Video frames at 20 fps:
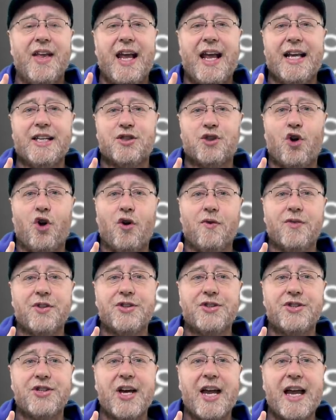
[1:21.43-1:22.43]
it's got the
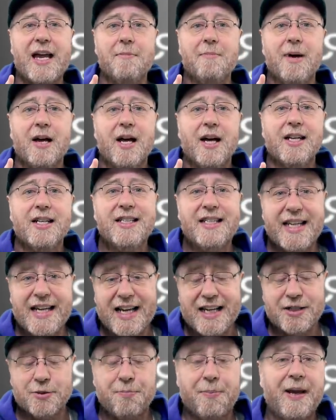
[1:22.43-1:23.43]
same
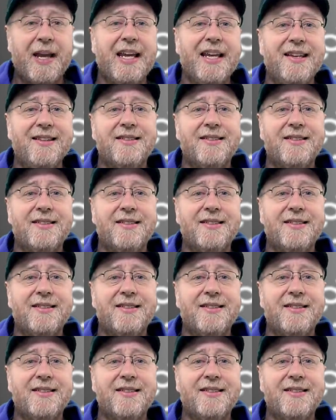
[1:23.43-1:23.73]
D S P